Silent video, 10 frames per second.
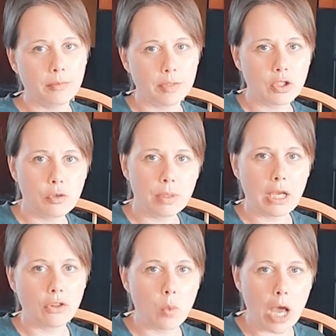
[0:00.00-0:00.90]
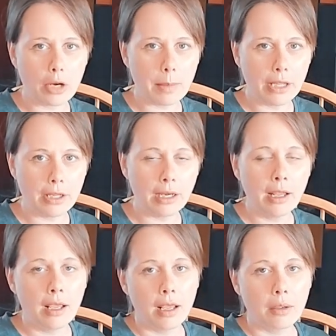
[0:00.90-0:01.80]
scooping out the watermelon
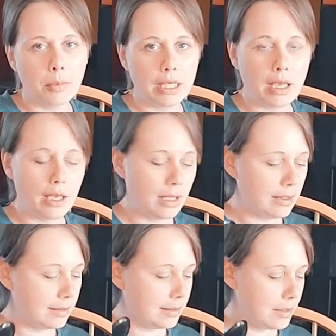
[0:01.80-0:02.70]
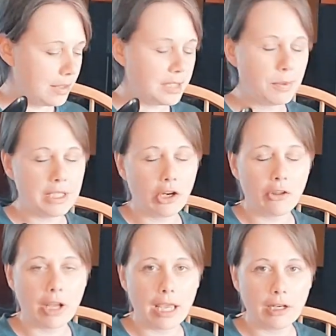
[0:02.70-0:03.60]
because this particular kind of